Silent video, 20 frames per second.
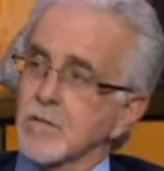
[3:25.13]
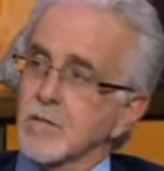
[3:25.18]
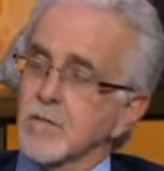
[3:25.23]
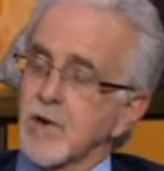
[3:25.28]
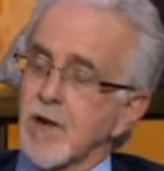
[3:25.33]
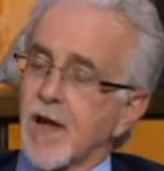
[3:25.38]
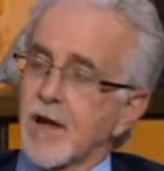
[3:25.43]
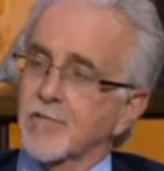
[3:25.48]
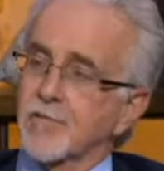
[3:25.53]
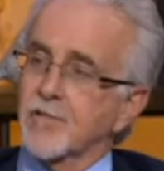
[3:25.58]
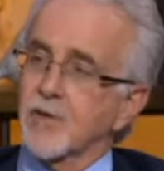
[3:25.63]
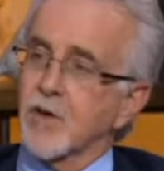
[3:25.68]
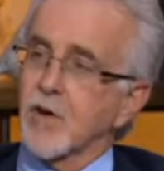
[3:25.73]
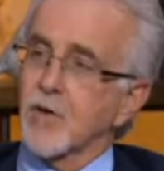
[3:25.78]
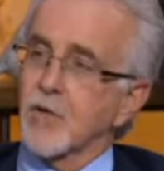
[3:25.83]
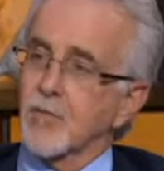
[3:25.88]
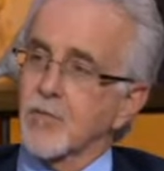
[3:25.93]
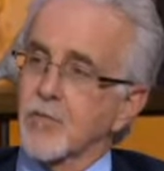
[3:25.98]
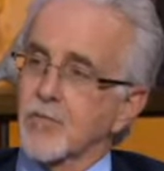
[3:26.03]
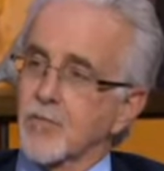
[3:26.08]
we have to
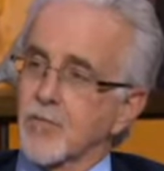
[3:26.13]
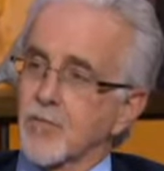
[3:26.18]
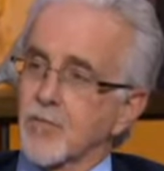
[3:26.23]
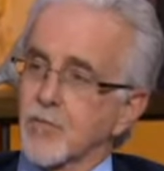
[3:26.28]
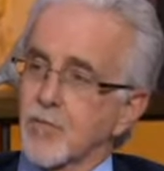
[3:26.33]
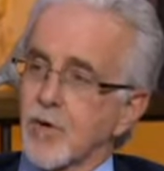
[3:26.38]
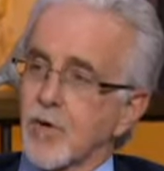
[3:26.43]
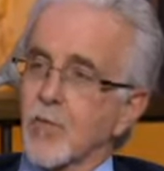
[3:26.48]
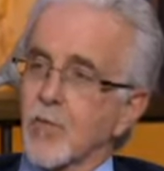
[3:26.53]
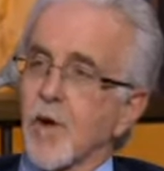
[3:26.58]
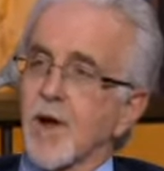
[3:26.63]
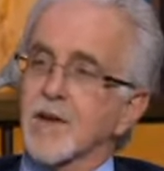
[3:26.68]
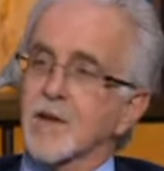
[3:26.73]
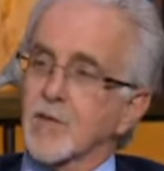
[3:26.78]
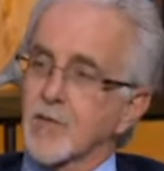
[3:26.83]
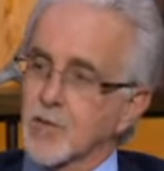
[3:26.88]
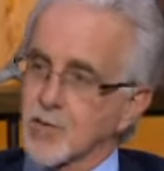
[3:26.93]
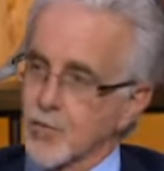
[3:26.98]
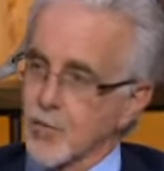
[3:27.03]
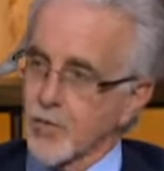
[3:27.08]
go through a
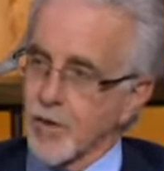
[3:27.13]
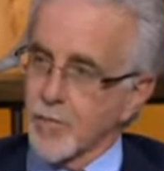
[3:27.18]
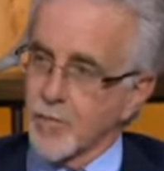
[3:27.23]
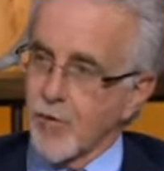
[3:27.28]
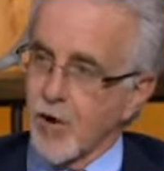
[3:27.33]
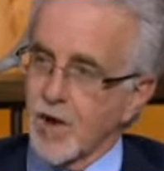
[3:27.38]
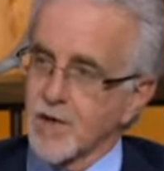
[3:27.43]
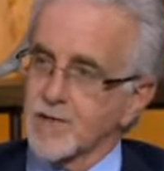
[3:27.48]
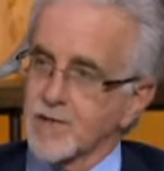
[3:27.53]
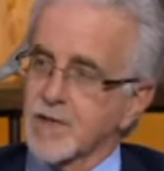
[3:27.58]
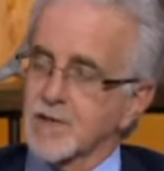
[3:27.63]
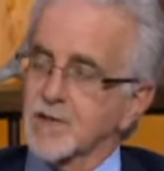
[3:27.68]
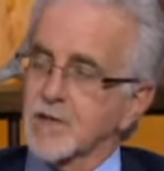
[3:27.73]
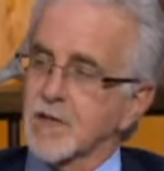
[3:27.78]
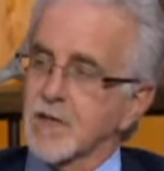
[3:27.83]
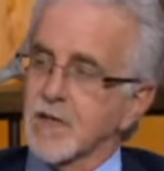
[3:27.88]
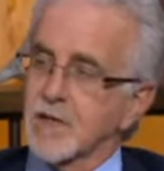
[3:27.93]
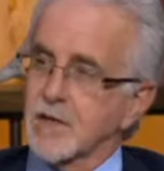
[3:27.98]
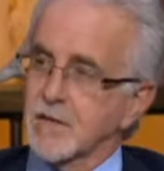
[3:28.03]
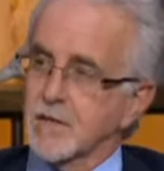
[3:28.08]
regulatory process to
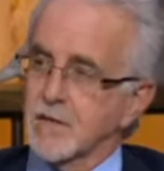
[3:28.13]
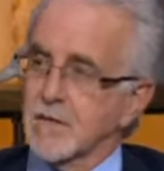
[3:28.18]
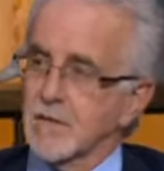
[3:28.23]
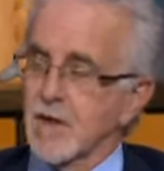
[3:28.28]
get